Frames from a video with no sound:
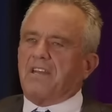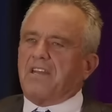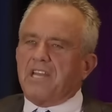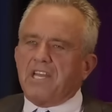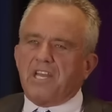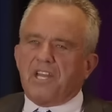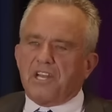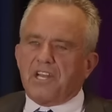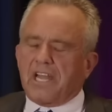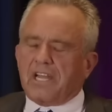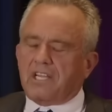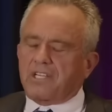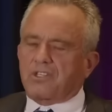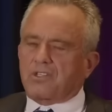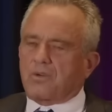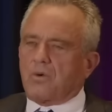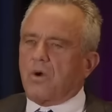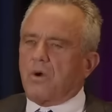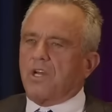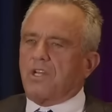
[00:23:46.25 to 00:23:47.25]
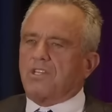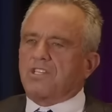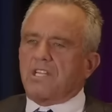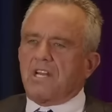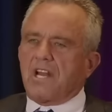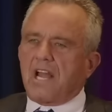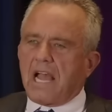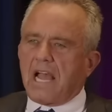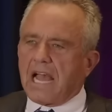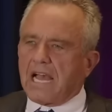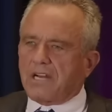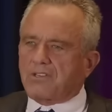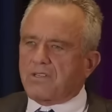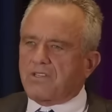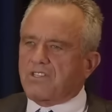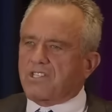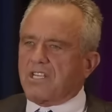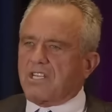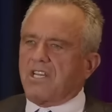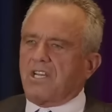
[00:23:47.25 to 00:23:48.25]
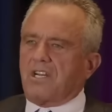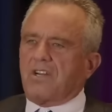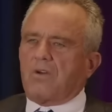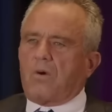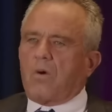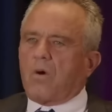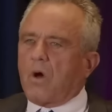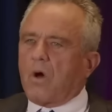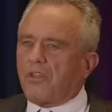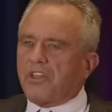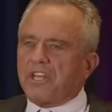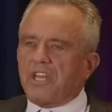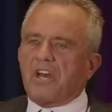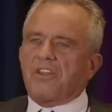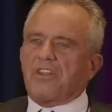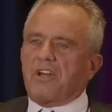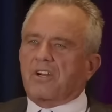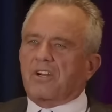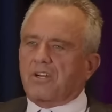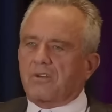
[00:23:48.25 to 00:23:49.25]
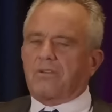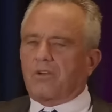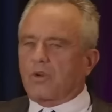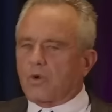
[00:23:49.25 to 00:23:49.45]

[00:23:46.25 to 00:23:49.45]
neonicotinoids and atrazine and all the other